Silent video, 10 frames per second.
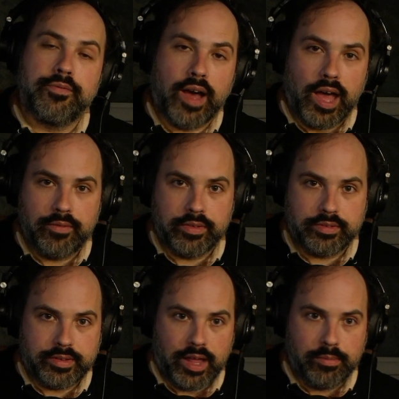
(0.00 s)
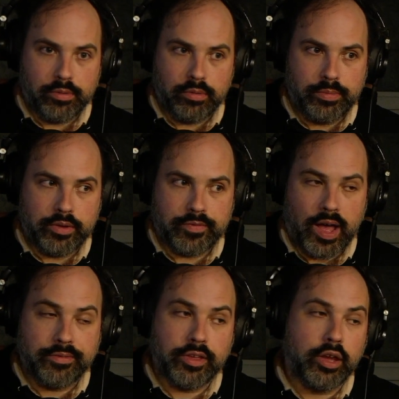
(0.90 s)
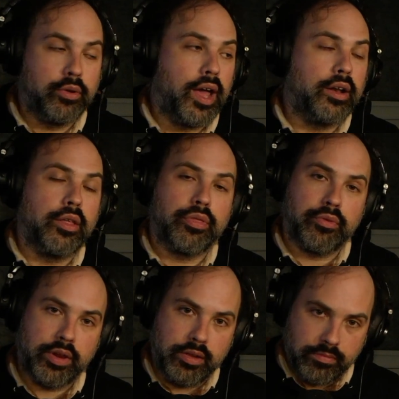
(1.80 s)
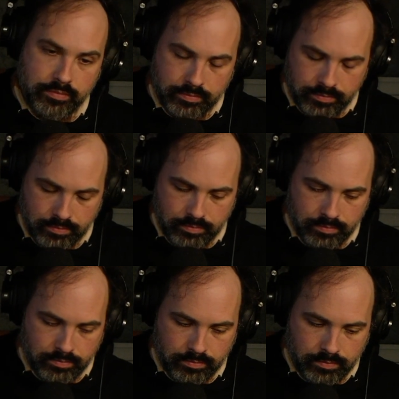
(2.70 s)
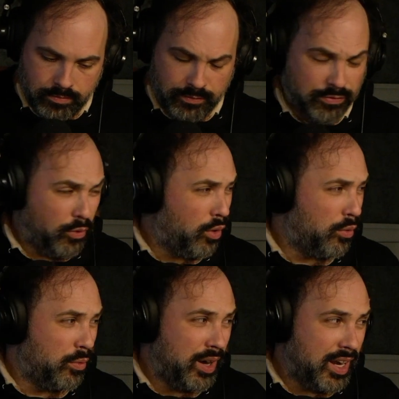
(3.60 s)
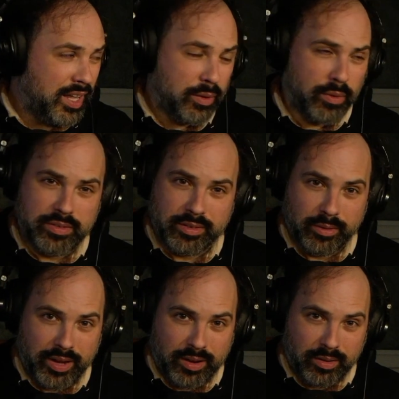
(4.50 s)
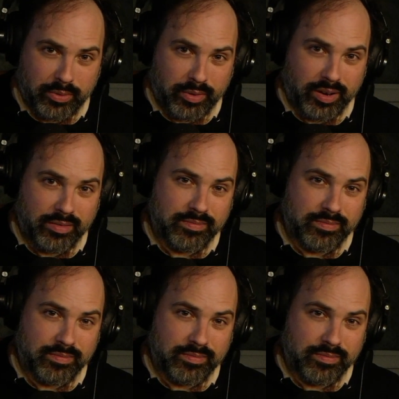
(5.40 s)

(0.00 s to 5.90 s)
5 is stable, but 5 could go down to 3. 4 really wants to go down to 3.